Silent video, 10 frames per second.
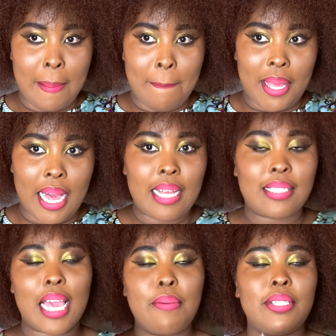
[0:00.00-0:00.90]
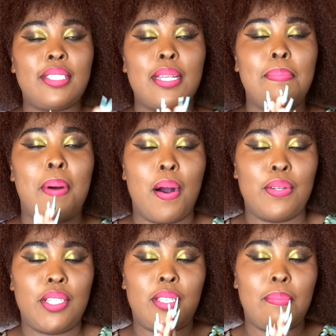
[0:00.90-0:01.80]
because it was
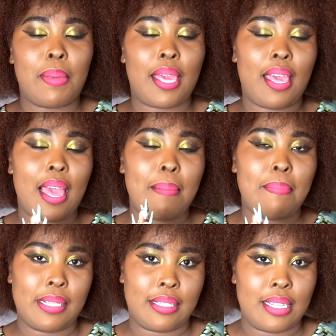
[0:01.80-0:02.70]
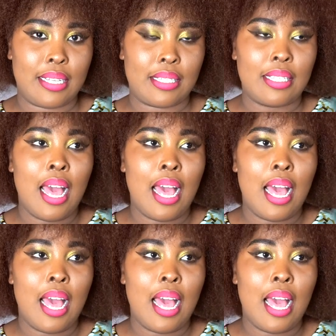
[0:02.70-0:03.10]
supposed to be a business.